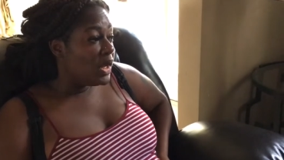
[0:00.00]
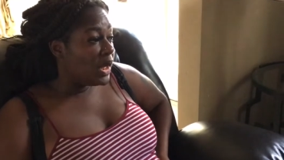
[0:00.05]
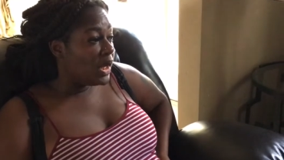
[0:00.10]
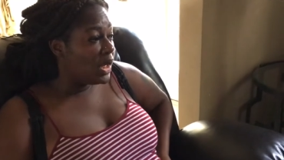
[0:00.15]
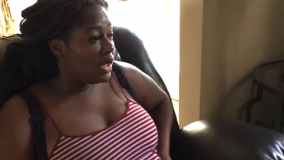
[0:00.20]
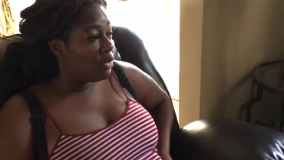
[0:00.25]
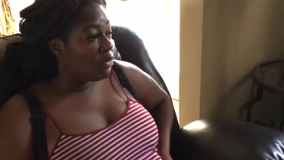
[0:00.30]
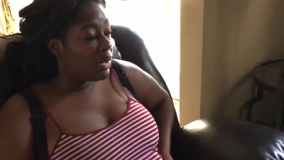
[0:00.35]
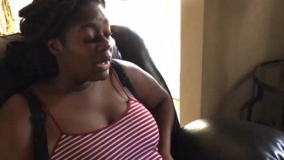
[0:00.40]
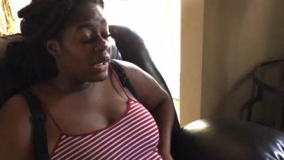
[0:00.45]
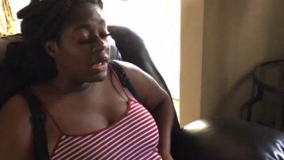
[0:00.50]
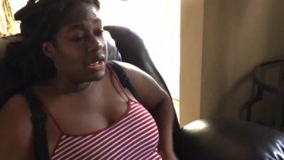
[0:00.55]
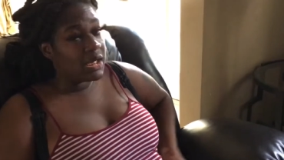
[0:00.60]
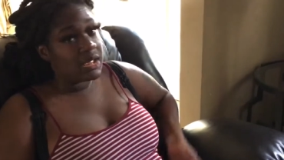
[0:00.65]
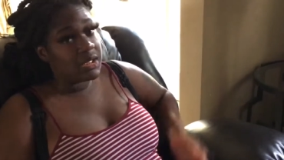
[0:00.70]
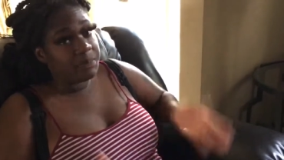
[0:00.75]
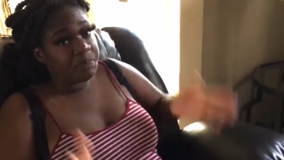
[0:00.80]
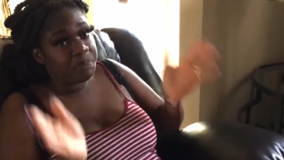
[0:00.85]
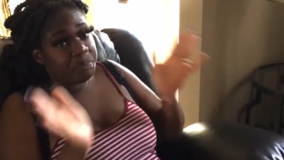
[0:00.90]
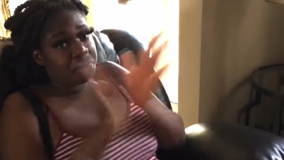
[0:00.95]

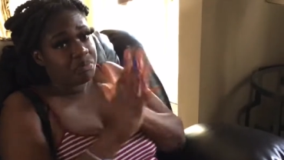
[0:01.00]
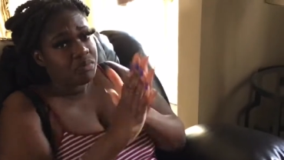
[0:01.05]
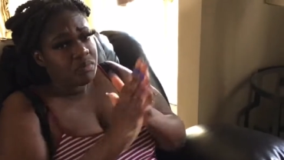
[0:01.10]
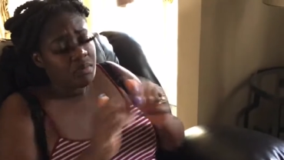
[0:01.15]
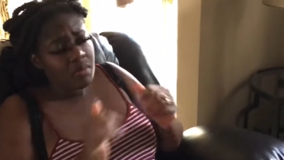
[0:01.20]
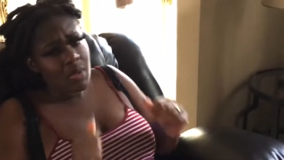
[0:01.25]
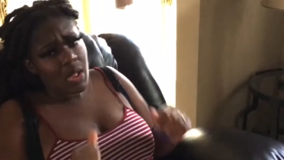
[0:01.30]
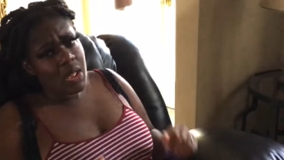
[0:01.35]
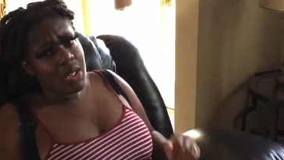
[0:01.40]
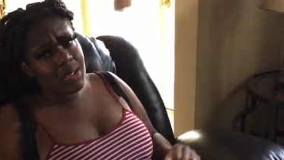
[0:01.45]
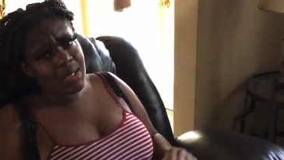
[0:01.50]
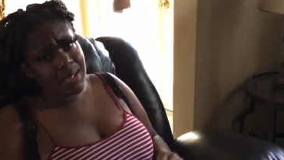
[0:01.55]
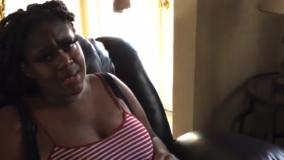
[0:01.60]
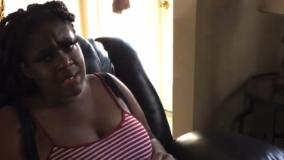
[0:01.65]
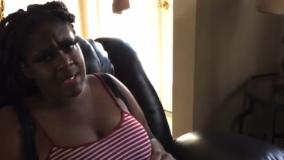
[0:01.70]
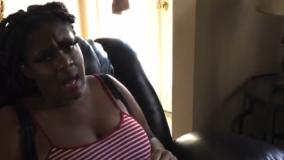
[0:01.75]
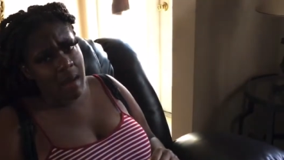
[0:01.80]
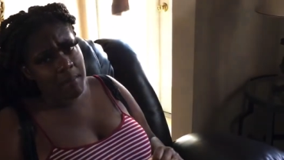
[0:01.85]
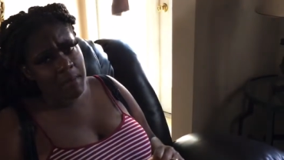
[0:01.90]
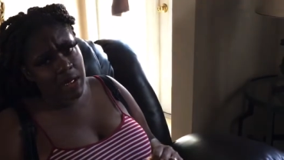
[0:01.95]
Anyways,
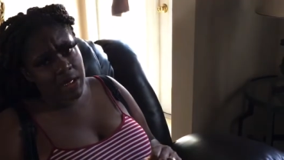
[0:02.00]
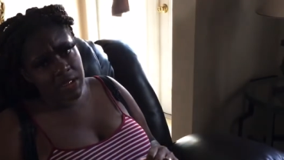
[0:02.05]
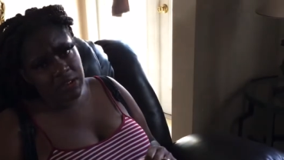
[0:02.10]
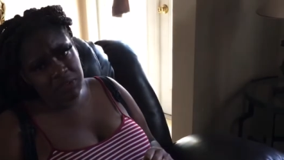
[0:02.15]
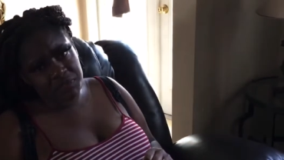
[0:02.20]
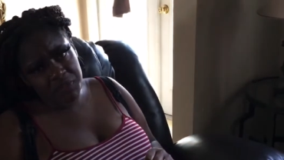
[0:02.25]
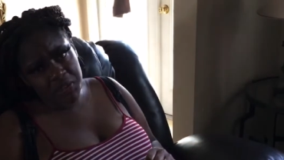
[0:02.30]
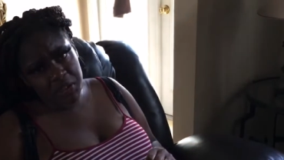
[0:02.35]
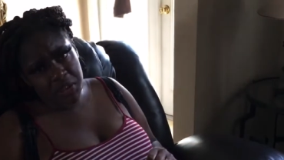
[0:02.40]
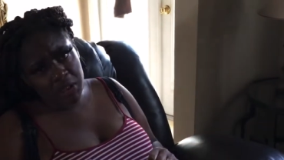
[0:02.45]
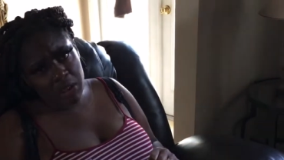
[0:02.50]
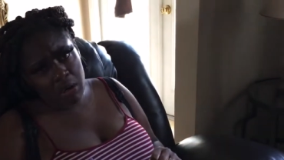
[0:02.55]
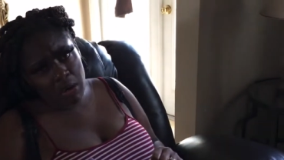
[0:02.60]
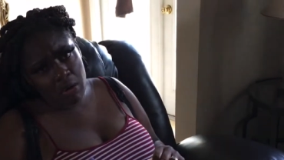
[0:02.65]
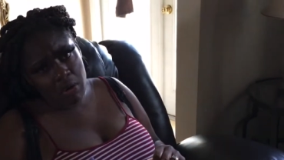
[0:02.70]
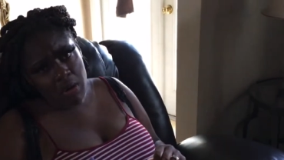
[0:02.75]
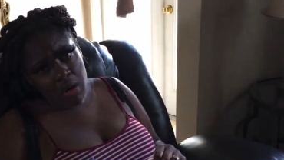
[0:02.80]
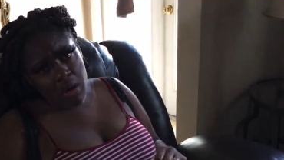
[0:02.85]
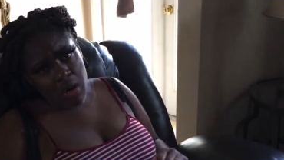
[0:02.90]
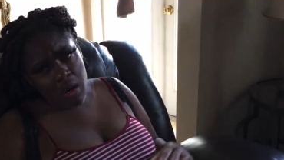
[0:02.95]
let's not make this
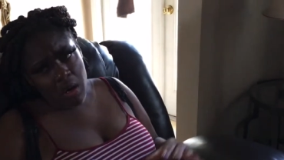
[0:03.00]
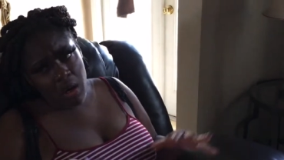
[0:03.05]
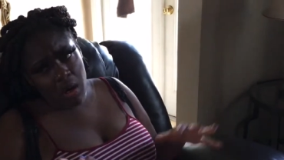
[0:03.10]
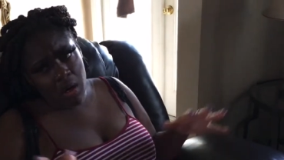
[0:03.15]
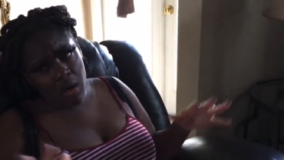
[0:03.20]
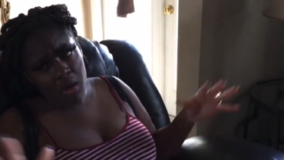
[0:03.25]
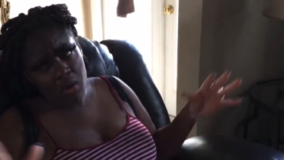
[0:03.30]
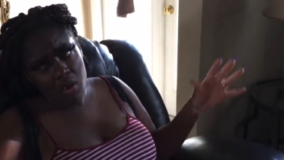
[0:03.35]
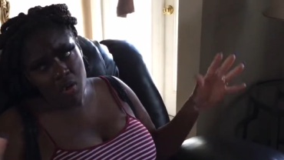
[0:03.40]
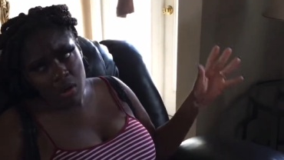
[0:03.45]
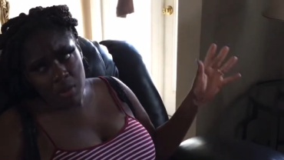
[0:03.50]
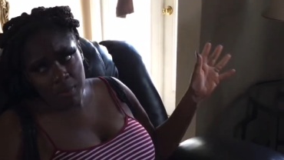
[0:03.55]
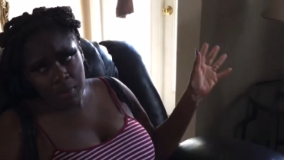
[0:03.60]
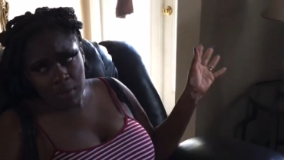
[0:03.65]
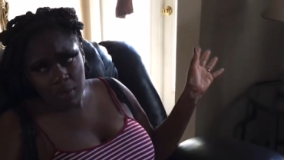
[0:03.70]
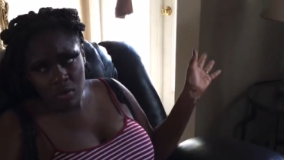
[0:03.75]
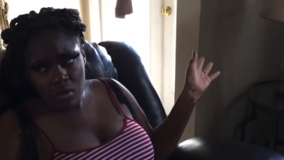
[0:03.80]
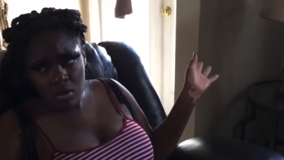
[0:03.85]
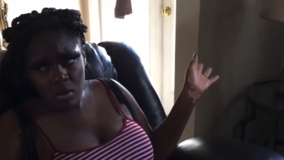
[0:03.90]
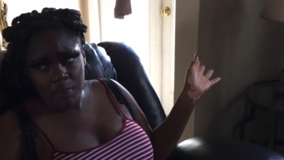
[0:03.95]
video uh,
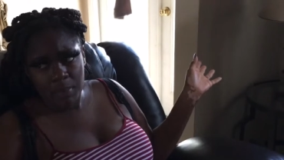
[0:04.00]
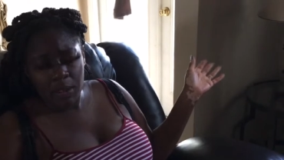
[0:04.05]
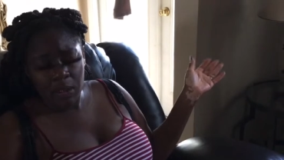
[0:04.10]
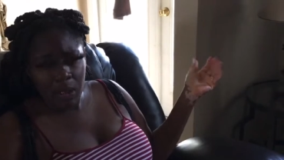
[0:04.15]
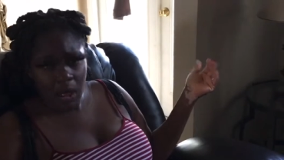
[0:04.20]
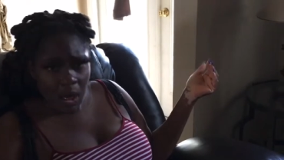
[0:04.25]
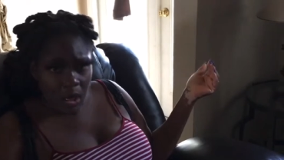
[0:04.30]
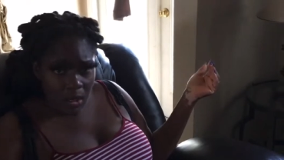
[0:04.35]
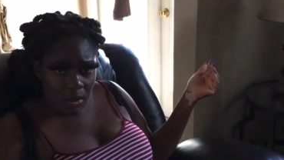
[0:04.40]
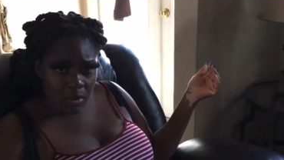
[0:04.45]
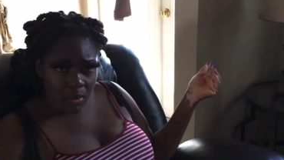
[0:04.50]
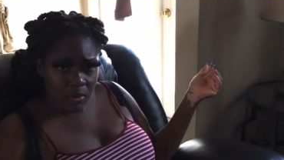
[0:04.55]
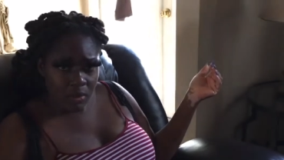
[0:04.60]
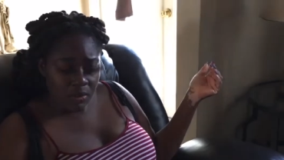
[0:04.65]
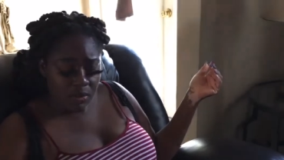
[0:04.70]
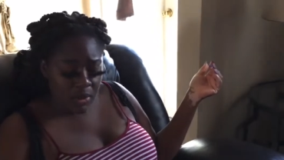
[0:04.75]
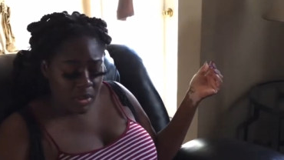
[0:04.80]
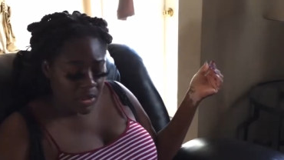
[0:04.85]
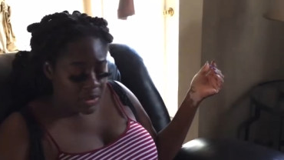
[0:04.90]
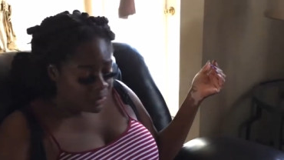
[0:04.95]
hookaba hookah,
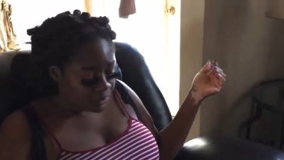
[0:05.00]
long,